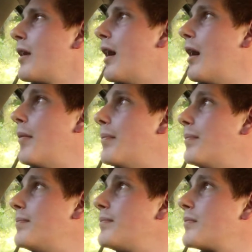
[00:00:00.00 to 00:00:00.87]
um,
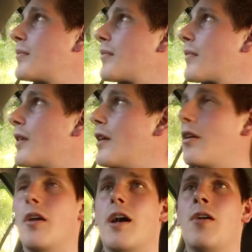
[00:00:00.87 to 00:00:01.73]
you
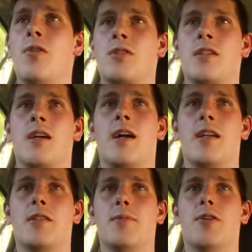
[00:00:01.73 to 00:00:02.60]
know, our whole
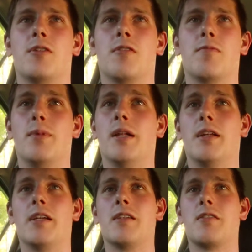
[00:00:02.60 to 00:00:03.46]
society is built off
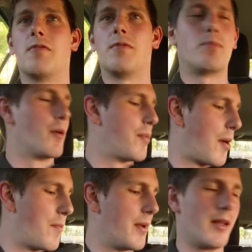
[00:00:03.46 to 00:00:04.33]
billions of
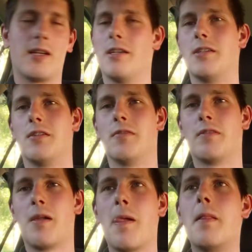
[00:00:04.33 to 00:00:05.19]
upon billions of
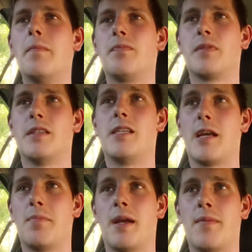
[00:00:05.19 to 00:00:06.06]

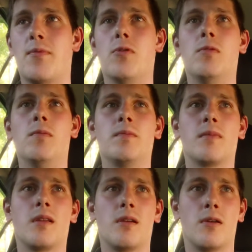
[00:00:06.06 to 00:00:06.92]
dead people
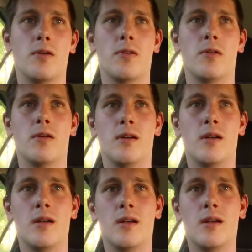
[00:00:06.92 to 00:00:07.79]
who
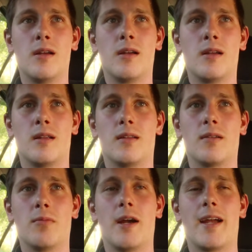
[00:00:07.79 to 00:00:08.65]

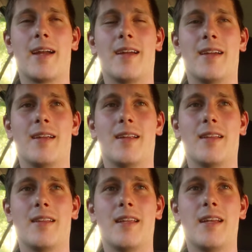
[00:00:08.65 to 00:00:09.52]
where
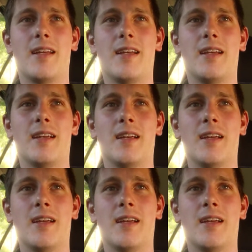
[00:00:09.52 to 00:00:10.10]
the